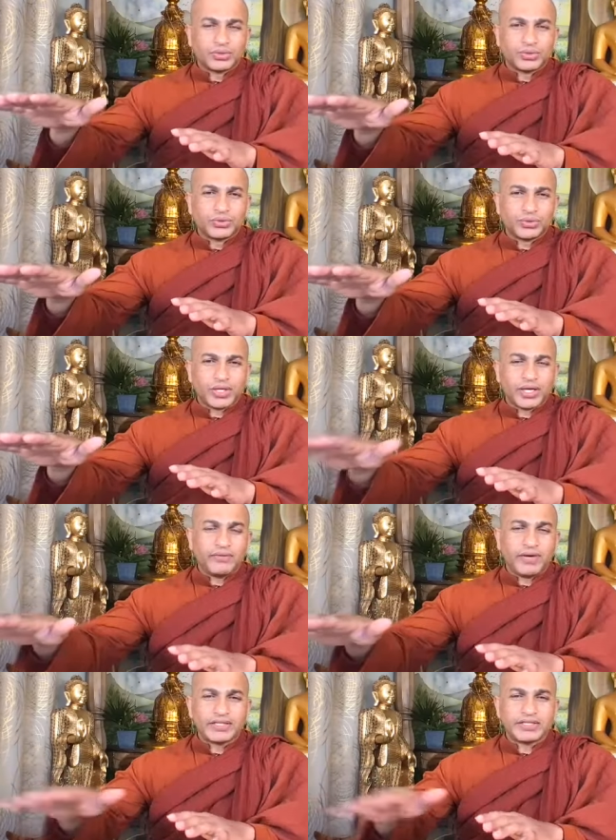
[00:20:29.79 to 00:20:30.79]
to
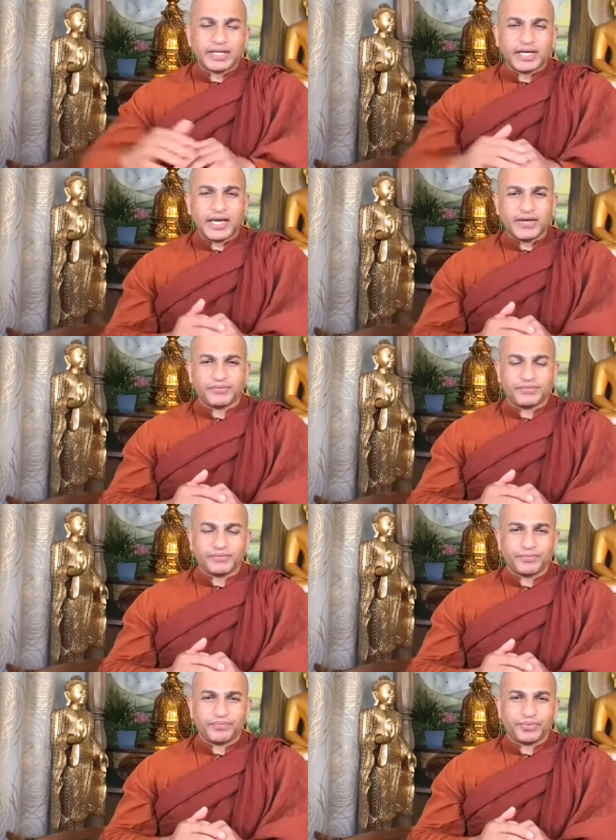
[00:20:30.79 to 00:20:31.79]
conventional life.
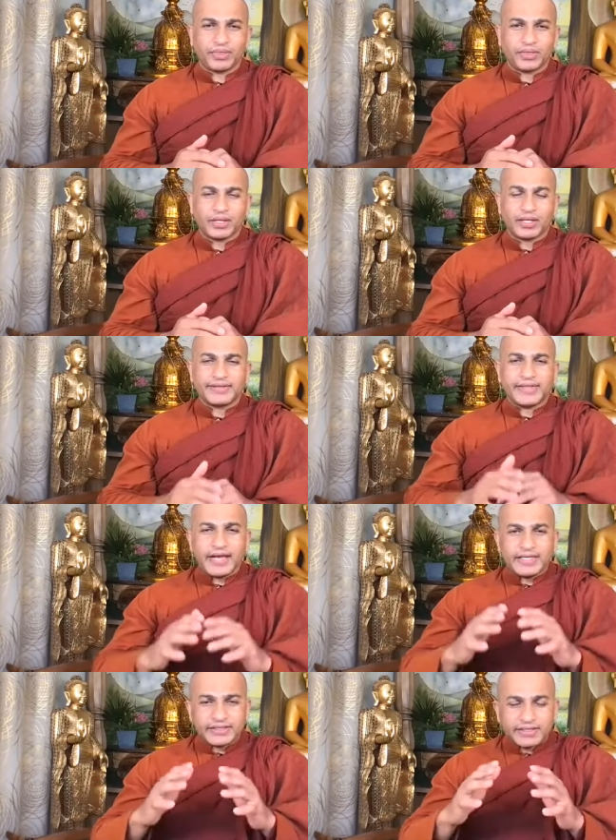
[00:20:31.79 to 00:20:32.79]

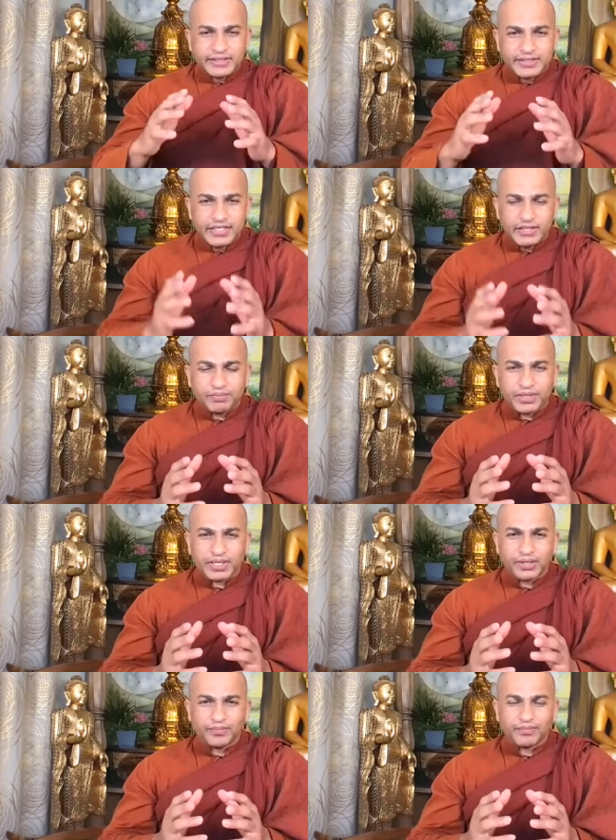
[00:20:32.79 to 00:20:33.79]
There is a
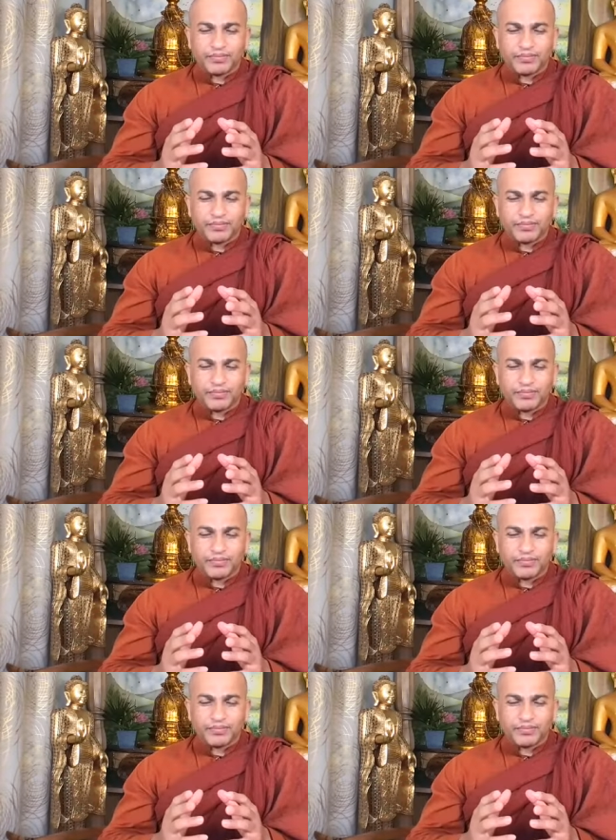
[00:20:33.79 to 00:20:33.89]
deeper